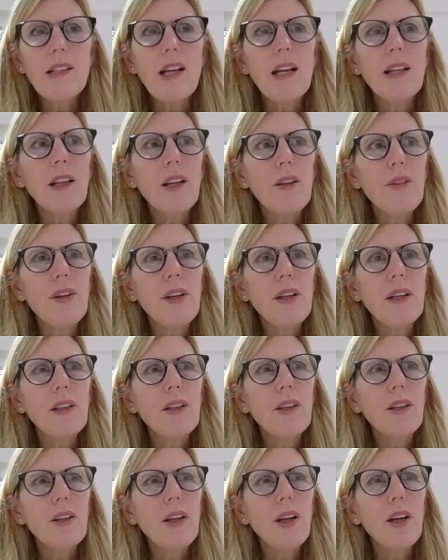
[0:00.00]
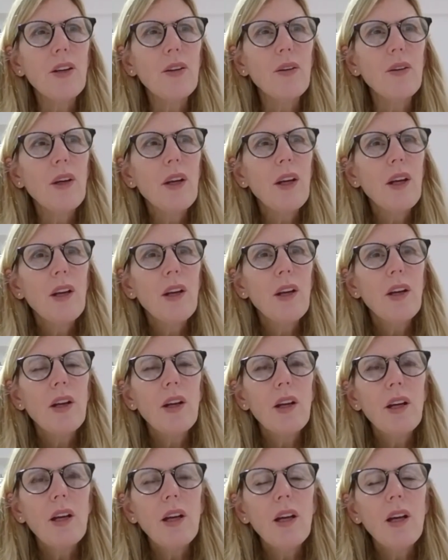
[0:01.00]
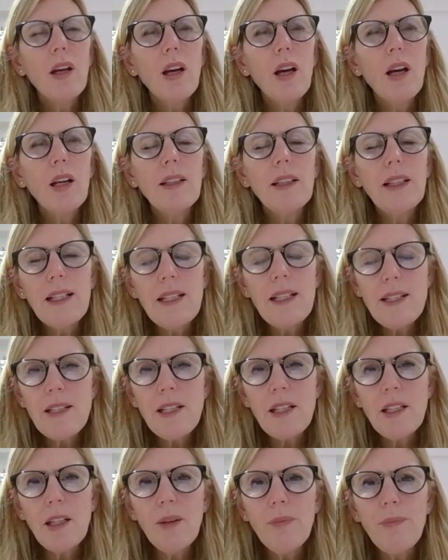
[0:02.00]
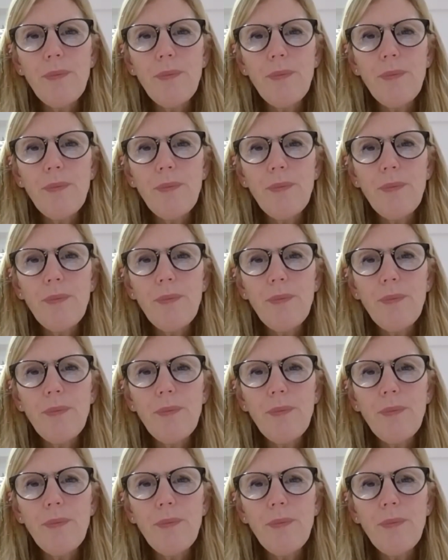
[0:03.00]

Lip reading: And I think, you know, at least in a